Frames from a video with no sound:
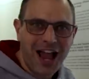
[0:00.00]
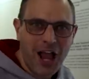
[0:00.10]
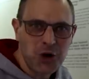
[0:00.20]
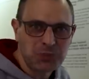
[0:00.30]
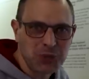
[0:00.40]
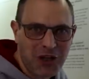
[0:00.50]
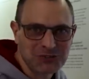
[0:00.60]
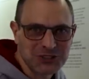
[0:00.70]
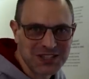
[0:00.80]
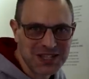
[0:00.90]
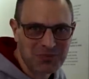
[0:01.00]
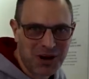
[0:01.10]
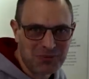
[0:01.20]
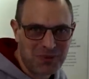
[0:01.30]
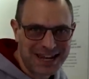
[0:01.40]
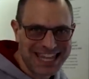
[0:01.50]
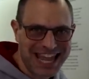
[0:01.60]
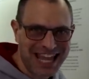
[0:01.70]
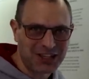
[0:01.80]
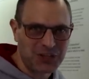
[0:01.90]
I hope you have seen my
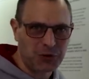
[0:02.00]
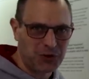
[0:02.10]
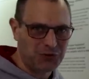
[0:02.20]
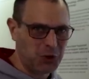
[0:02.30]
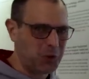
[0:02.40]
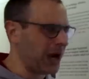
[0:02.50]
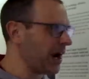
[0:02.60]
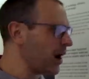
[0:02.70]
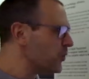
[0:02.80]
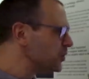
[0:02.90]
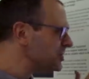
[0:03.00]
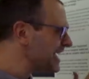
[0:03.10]
Macan review where I was